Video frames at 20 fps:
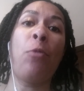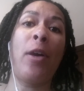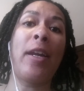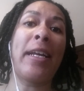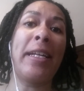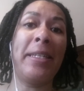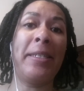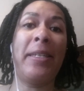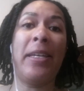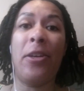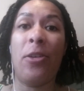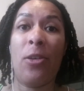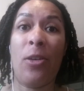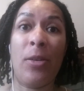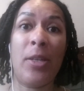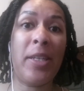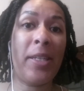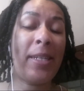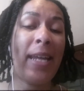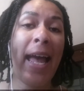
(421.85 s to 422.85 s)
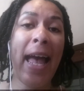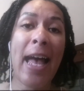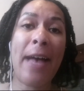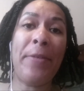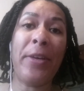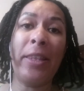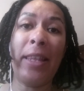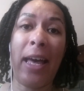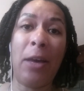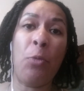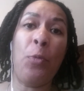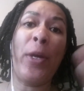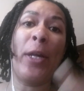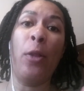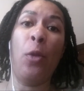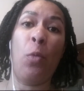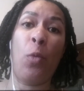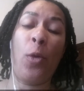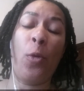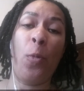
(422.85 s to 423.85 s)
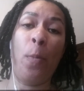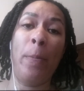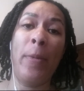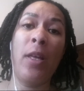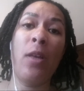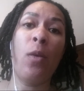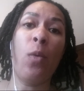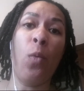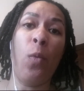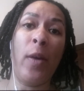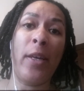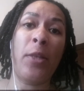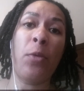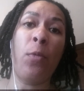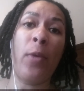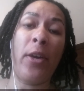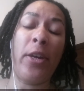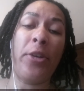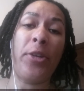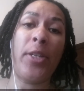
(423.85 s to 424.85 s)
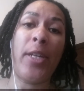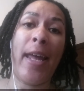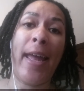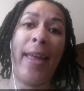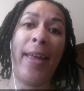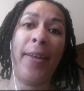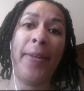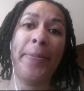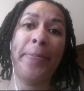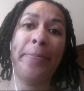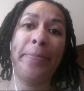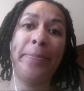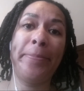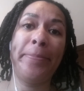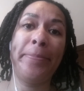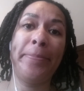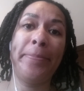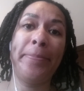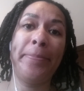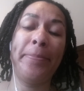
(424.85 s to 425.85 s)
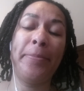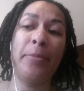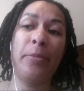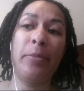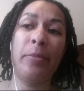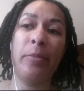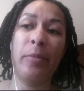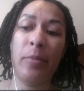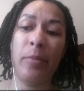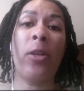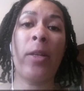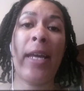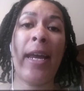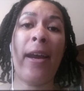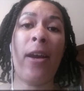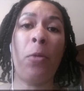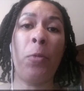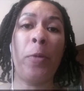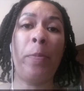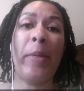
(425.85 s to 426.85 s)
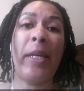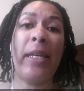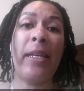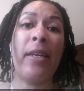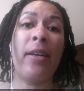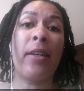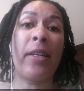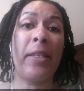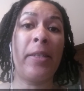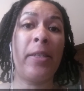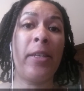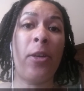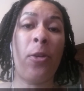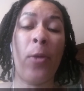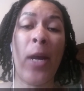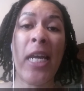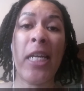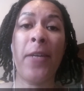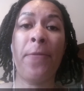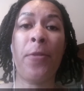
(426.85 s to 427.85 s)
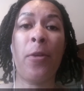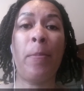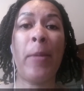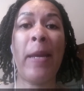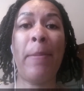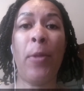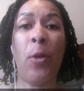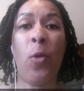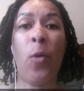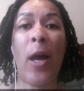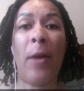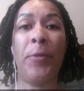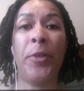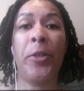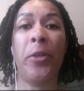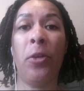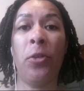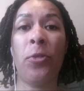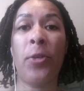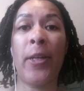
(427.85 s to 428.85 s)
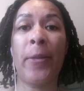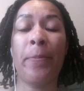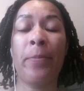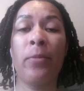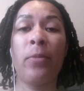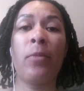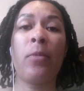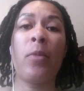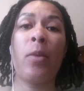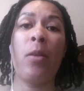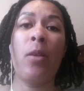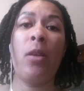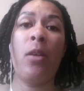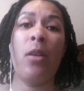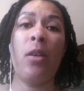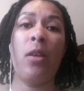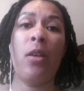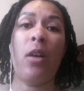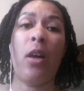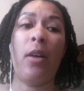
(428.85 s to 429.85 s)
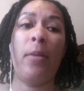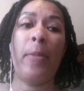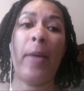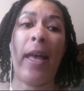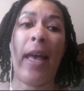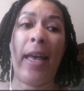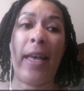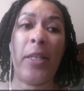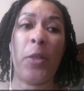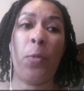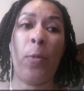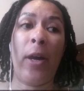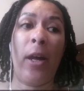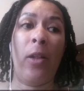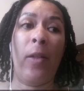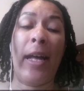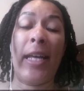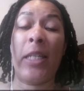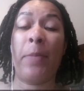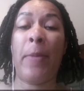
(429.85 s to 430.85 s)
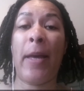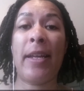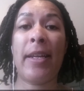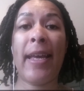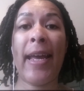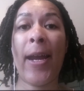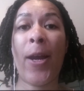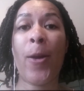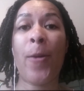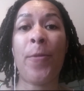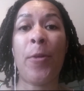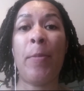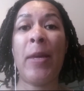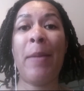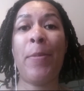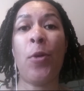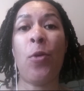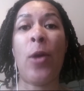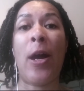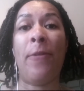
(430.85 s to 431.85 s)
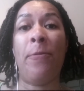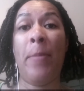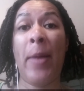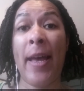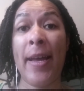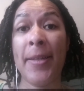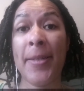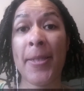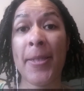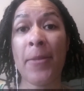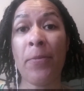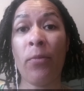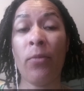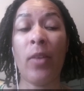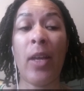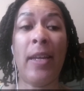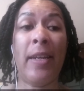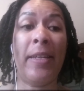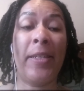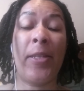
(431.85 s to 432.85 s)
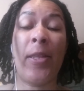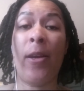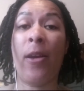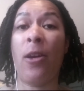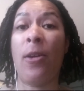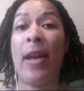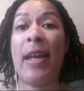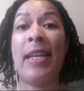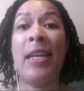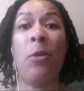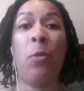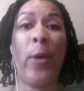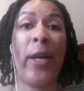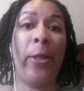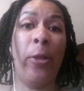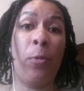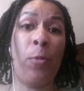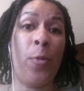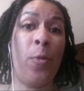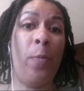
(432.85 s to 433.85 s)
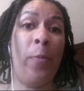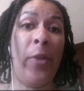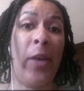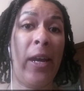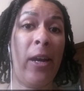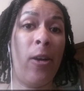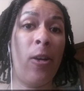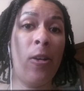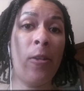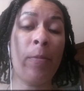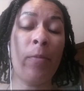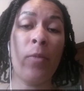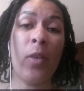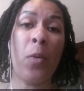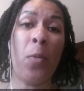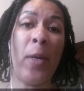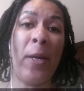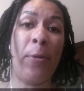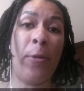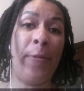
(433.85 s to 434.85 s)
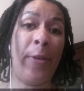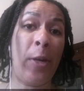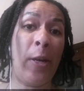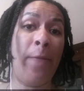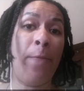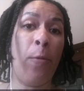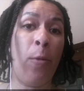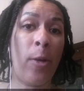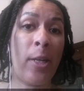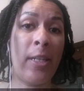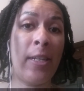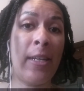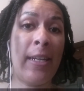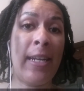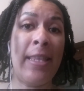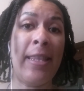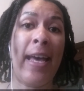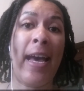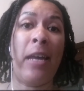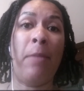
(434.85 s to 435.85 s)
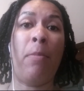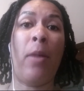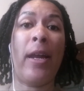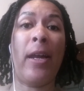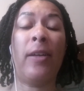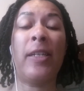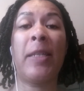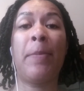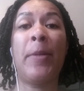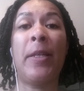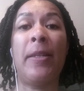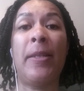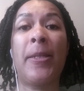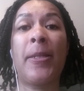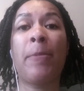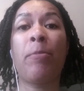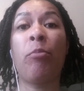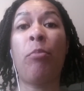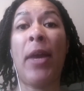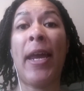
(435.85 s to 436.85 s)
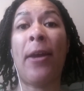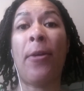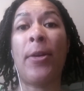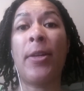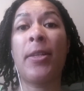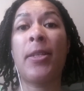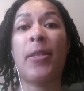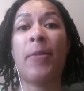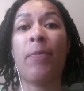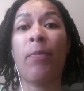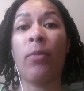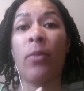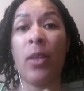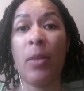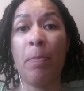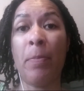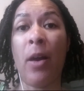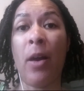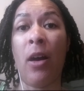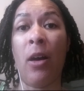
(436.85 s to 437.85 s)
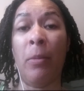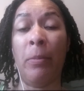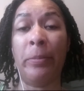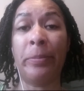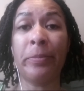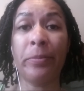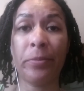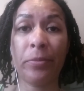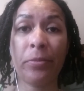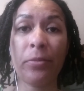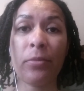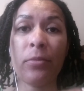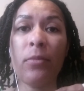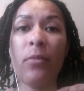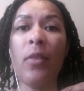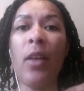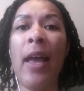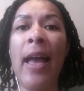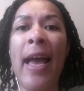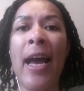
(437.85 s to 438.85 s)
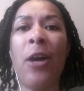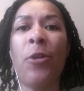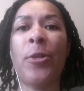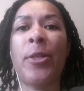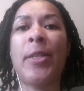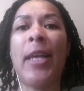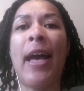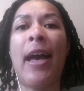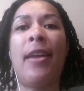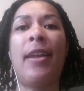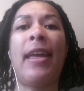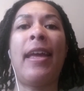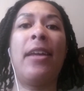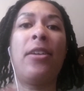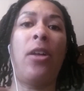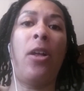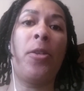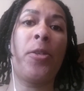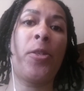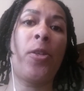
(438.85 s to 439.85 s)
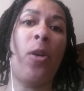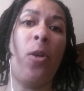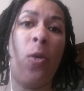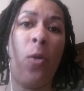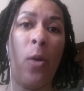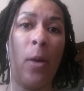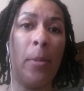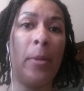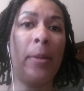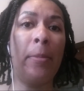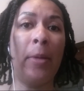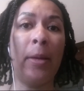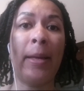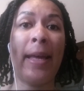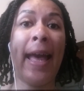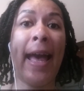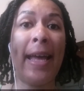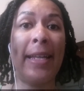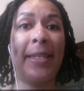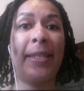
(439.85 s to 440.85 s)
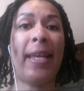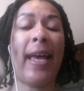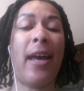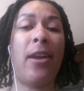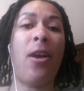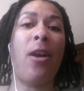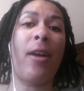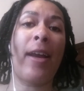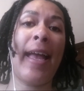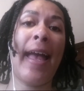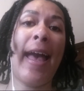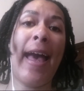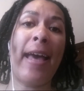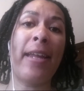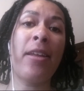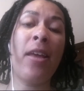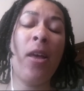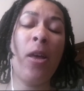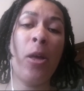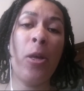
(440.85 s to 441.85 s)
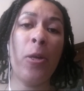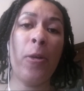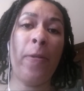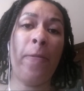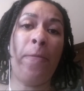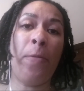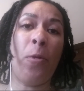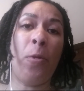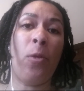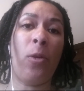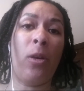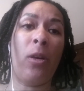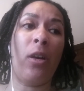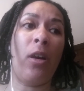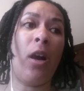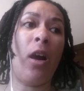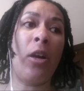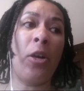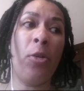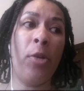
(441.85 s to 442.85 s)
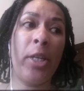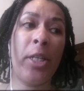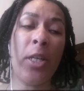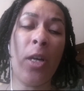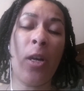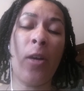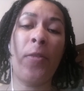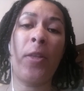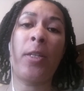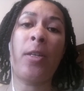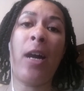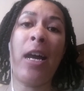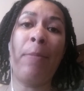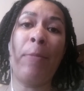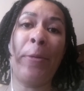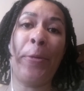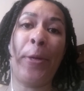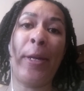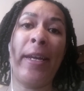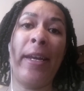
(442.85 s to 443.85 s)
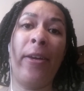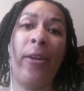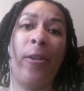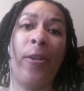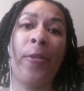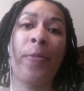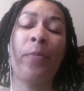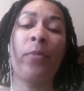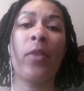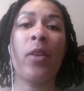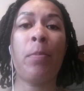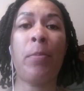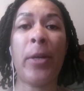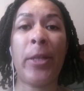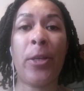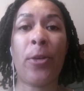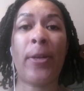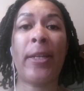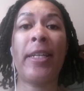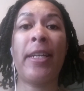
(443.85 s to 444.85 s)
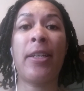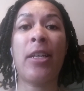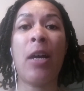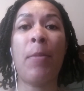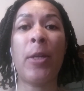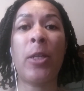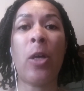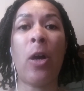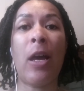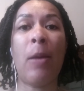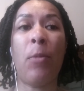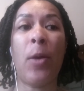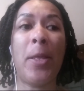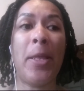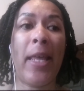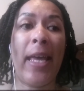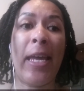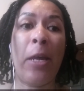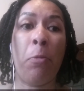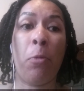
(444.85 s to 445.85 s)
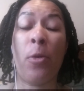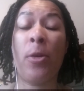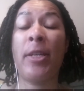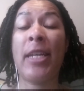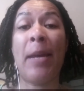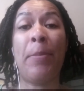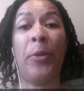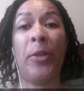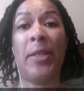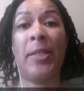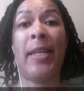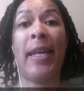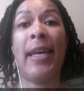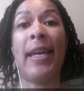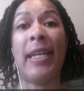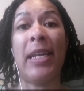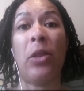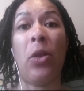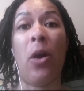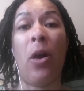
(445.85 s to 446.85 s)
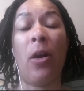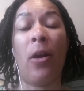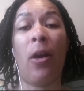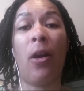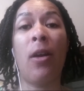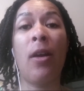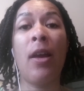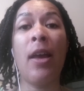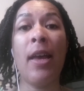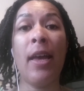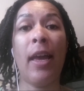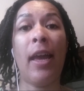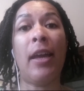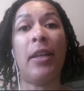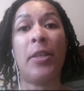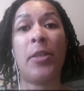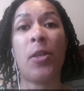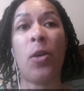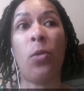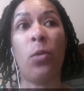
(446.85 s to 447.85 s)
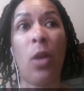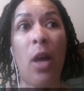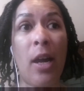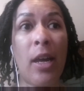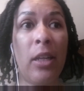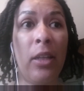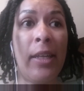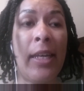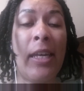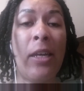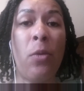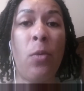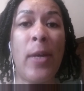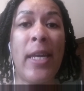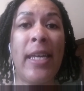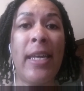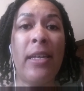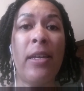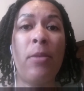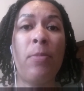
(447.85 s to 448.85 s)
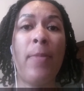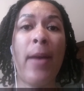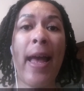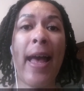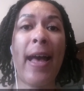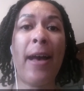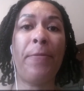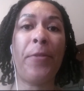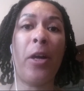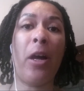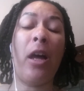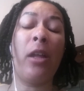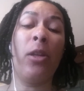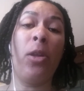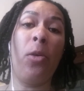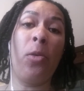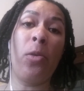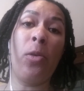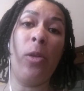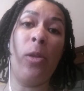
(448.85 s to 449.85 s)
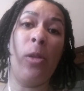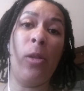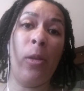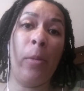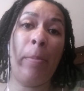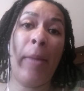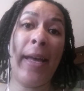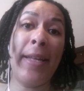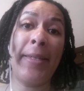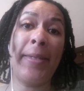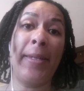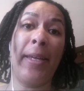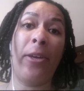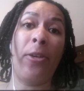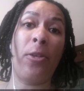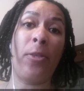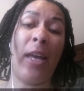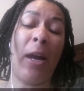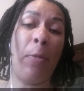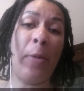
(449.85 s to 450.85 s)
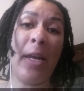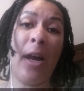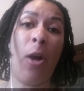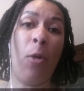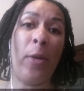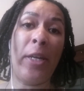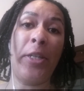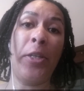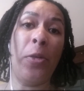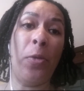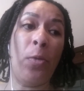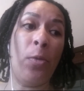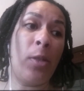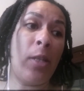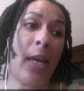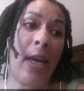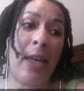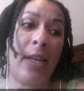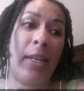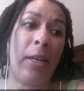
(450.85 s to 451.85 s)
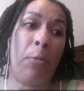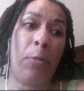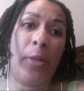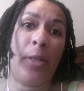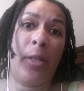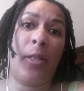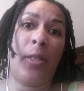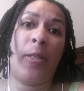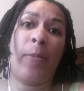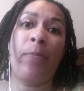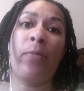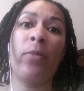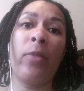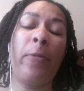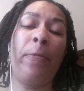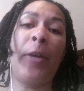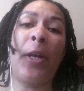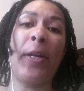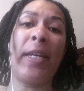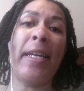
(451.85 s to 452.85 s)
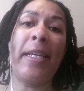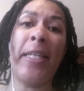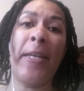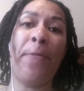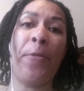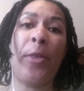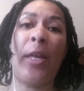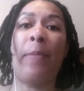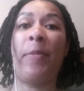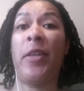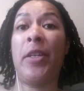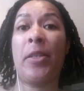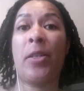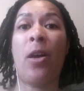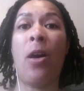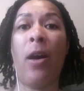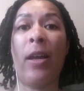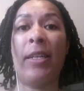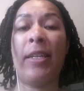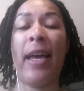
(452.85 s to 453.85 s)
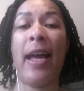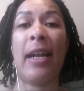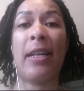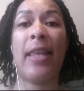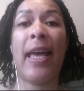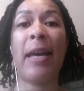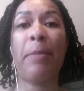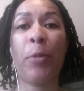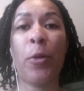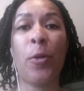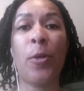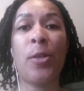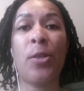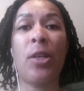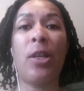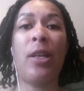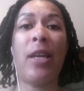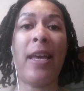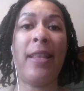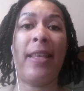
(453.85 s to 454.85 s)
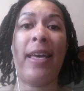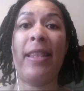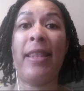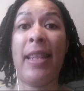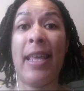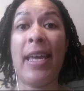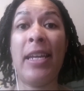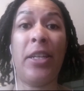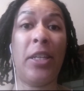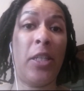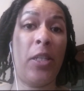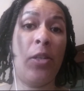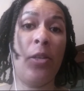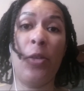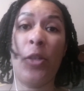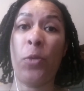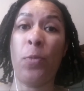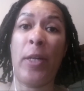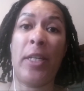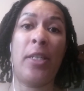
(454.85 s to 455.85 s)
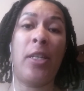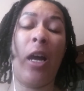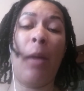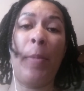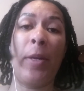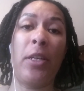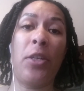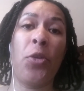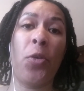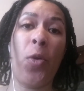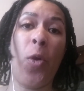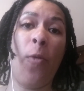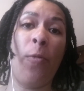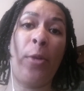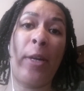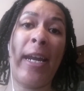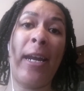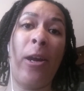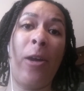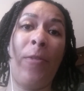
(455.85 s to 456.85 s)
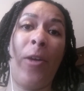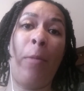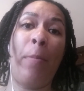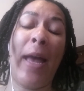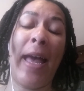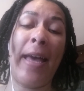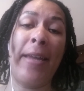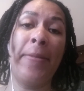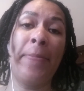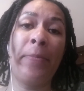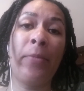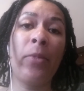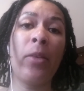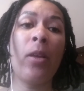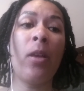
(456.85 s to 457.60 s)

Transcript: want to consider just having that wiggle room with where you're staying. Childcare would be a consideration for people who have children, as well as pet care for people who have pets. And is there any wiggle room there? We were very fortunate in that my husband's parents house sat and also cat sat our cat for a good chunk of the time we were here, but there did come a time when they weren't able to stay any longer. And so luckily we have a local pet sitter that we always use, and it was very easy for them to just contact that person, and then they just switched up and took over care of our pet.